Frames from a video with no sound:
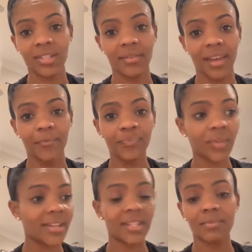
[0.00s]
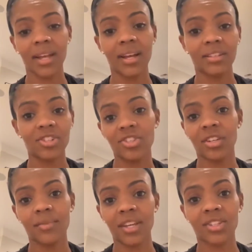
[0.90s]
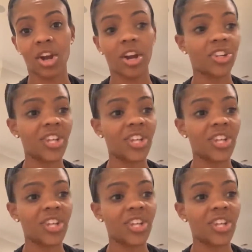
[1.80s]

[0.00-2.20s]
TV, I said to my cousin, she's going to be a star.